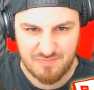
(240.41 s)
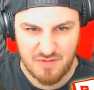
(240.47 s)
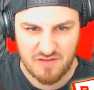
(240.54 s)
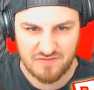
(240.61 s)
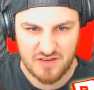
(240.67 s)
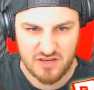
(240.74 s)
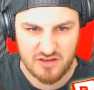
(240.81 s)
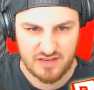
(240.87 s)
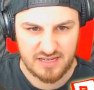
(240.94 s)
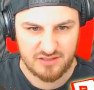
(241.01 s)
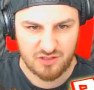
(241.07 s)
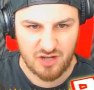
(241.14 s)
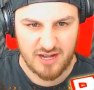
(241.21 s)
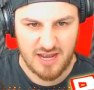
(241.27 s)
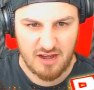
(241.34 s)
Smurf gear." He's
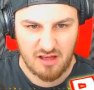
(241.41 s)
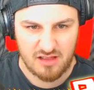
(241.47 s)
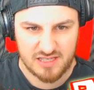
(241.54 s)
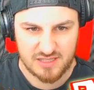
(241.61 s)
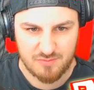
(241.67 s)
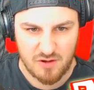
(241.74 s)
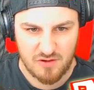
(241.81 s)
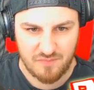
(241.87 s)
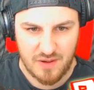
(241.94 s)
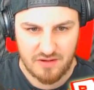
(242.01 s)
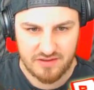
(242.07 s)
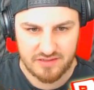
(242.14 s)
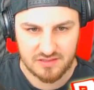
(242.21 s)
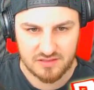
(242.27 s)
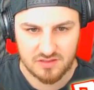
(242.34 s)
trying to get all the Smurf
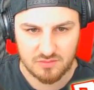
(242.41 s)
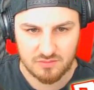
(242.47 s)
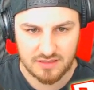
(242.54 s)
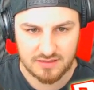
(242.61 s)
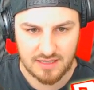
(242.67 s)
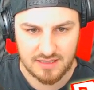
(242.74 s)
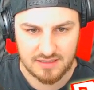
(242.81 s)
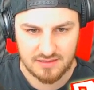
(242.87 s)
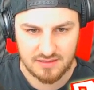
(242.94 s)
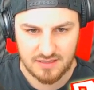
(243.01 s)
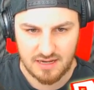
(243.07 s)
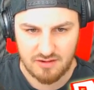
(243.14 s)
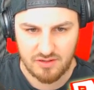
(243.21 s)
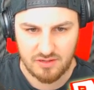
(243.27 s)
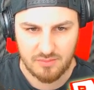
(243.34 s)
berries or something like that, isn't it? I
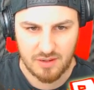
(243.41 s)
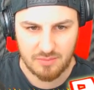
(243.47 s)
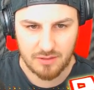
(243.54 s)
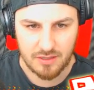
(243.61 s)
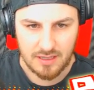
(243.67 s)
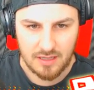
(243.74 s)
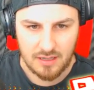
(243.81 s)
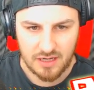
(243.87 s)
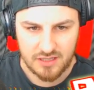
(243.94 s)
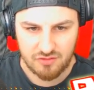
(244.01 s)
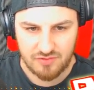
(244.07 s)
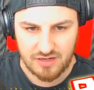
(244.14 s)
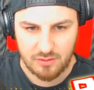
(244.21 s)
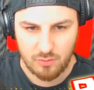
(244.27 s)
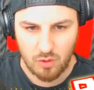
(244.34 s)
can't really remember. I
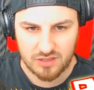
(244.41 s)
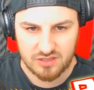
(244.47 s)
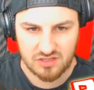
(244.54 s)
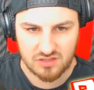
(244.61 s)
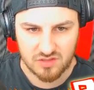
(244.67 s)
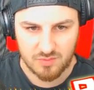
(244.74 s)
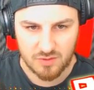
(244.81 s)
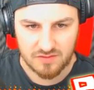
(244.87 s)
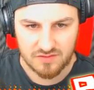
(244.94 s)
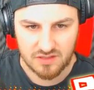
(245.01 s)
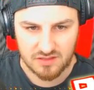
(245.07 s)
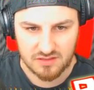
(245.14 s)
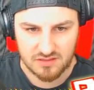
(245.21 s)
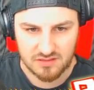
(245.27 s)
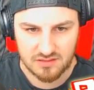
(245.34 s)
should really watch the Smurfs
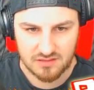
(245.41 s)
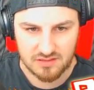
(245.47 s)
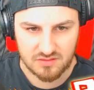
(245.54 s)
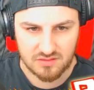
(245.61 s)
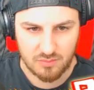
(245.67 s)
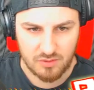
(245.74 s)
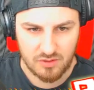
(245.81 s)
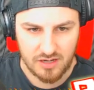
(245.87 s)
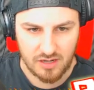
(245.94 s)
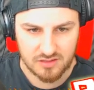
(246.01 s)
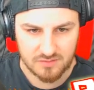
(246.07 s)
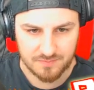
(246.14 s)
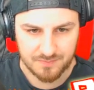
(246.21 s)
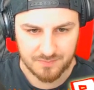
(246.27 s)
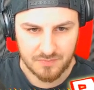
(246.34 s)
because they're pretty
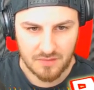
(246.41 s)
awesome.